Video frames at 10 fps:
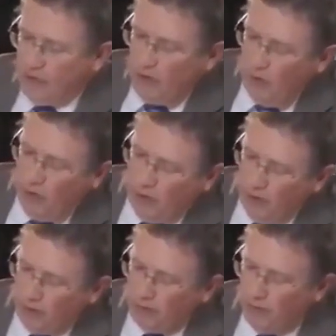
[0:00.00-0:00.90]
there's a
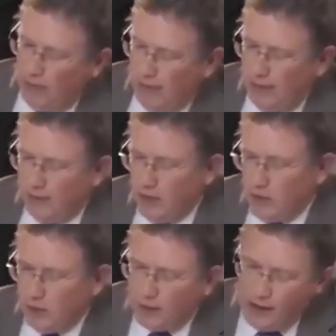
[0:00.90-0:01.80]
war in
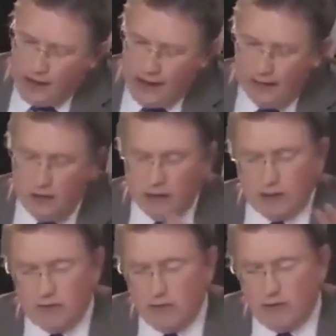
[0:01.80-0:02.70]
Ukraine.
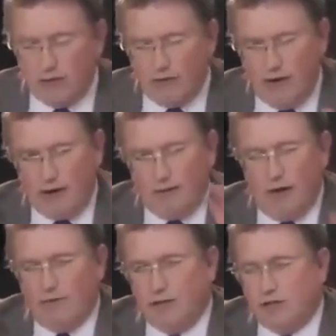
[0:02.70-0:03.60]
You can find a
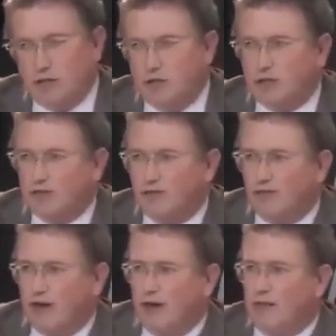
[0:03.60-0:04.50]
lot of excuses
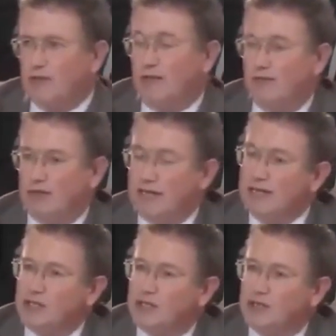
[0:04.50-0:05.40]
for various different
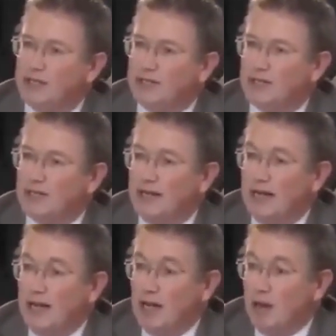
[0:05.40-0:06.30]
industries.
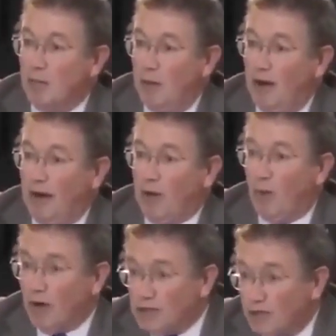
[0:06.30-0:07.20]

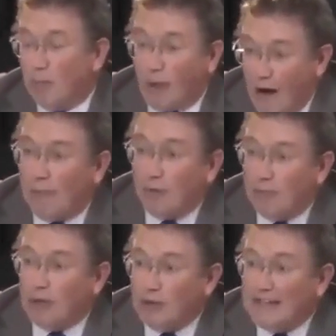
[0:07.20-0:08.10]
But what is the
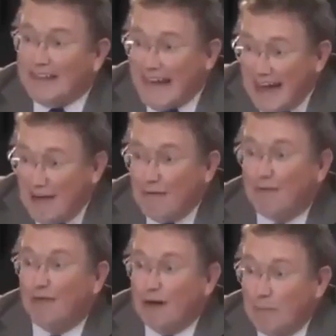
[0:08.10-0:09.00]
probability that
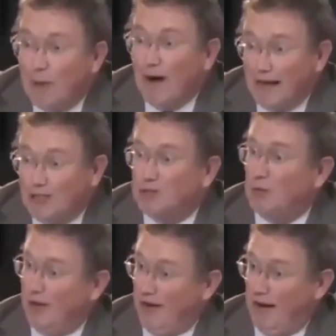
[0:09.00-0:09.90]
every price
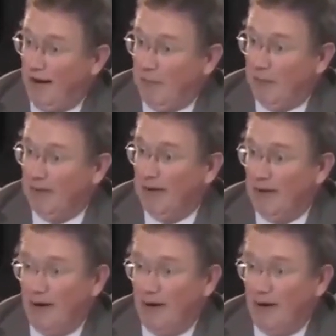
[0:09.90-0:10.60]
went up